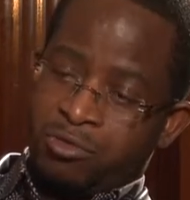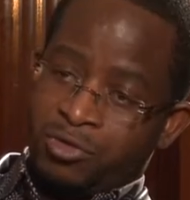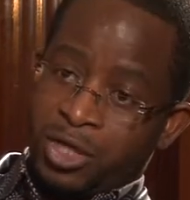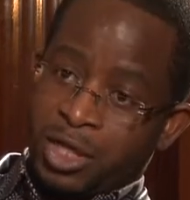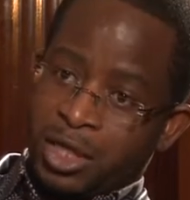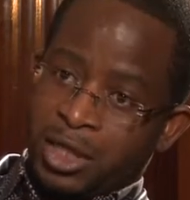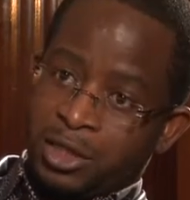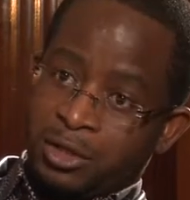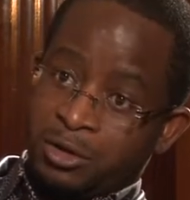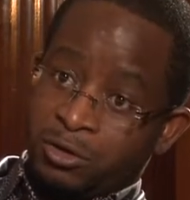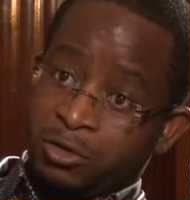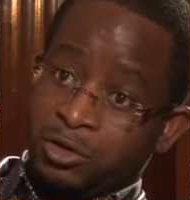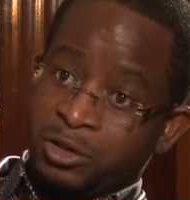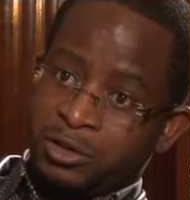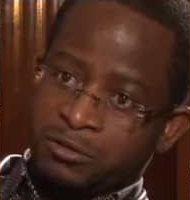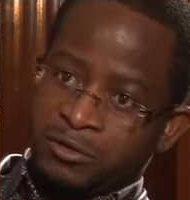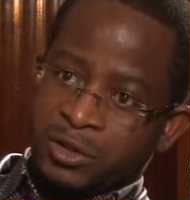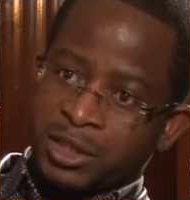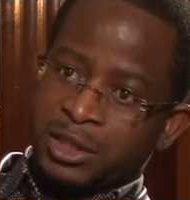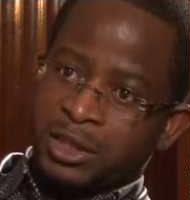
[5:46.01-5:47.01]
they read
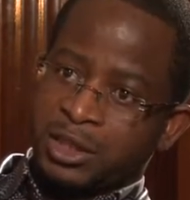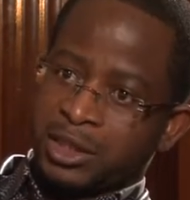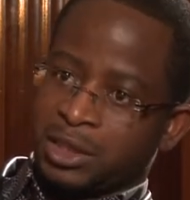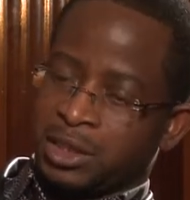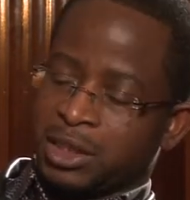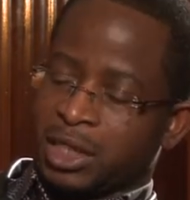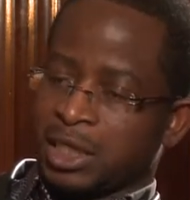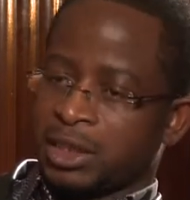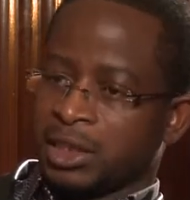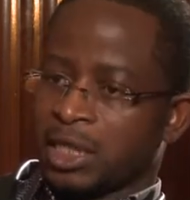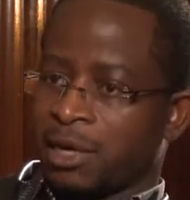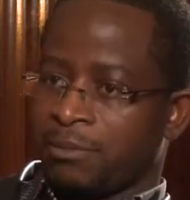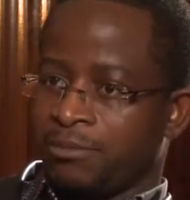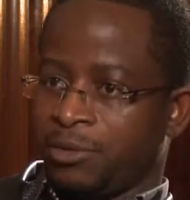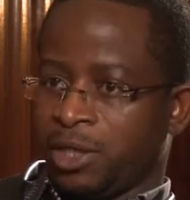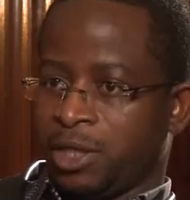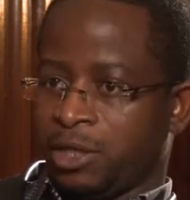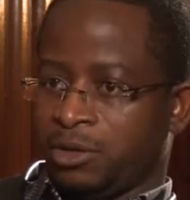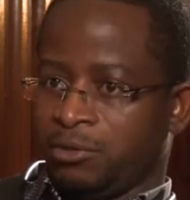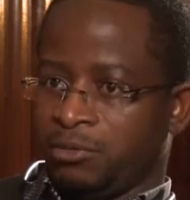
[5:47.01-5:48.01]
those verses that
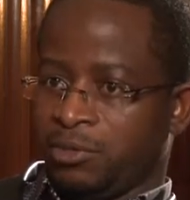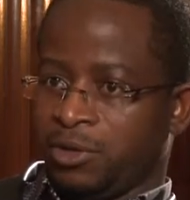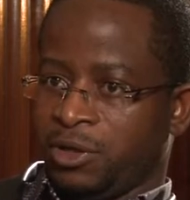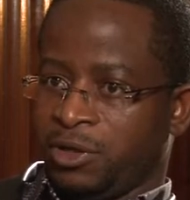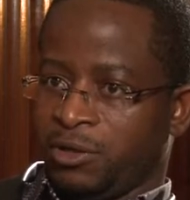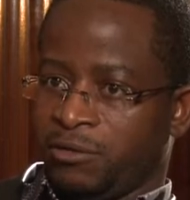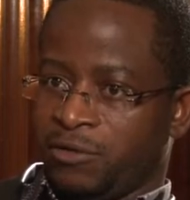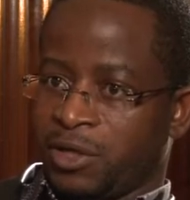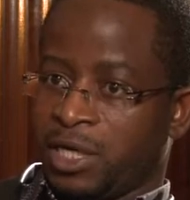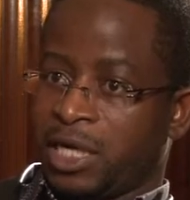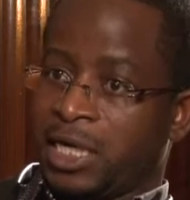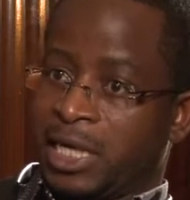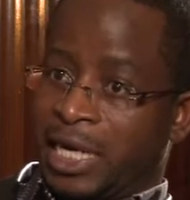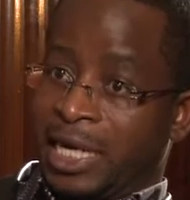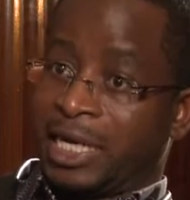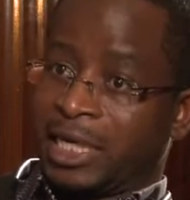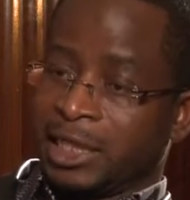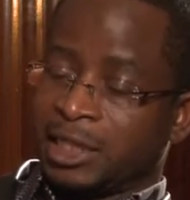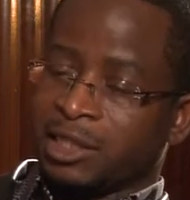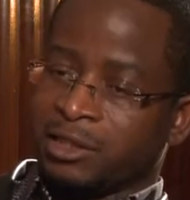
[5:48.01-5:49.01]
appear to be very
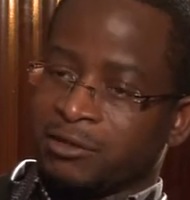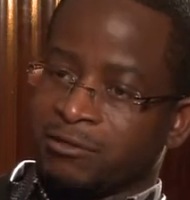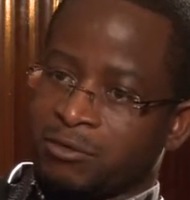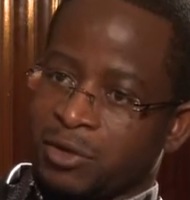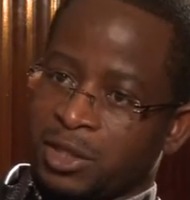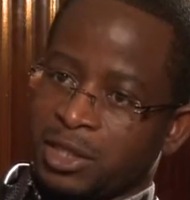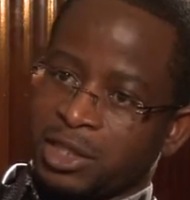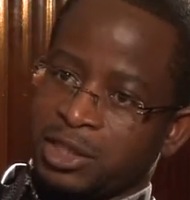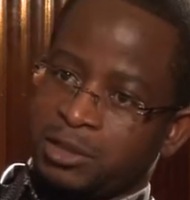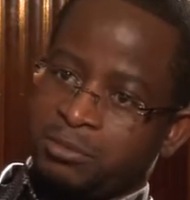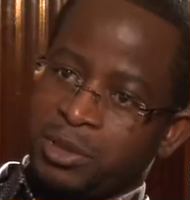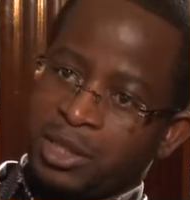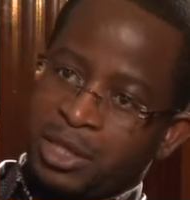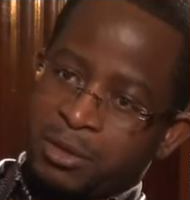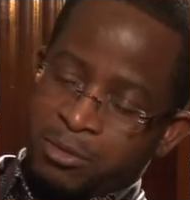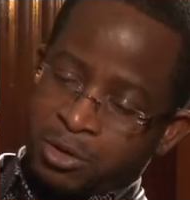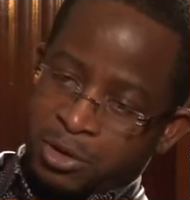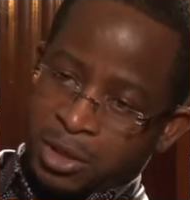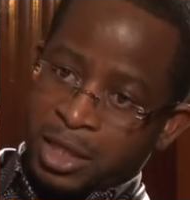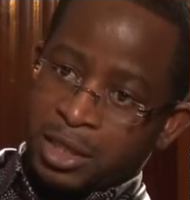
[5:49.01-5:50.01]
negative when they speak
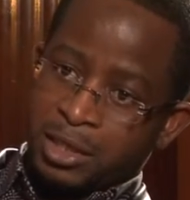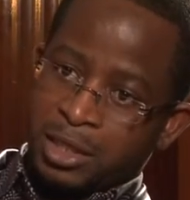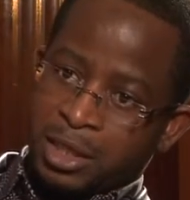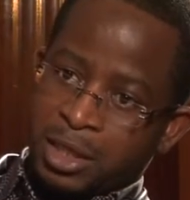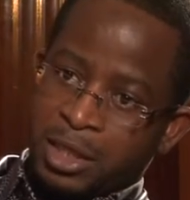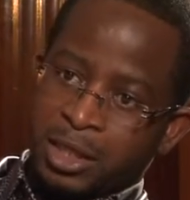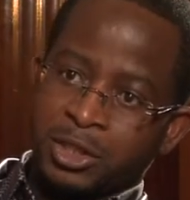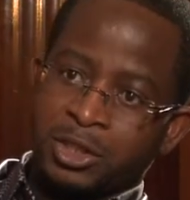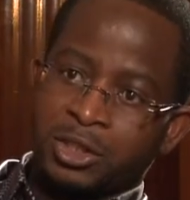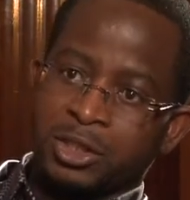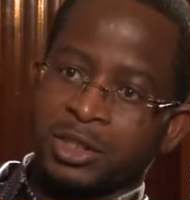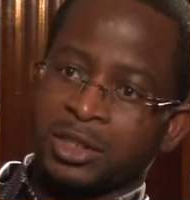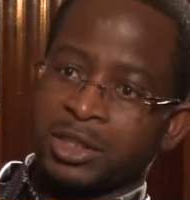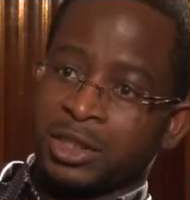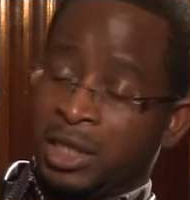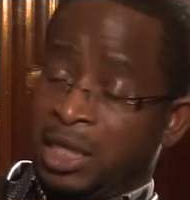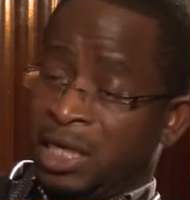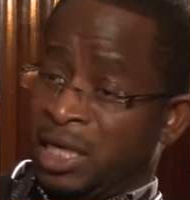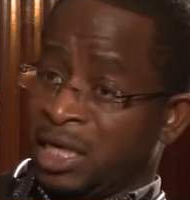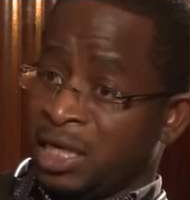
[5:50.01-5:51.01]
about other religions,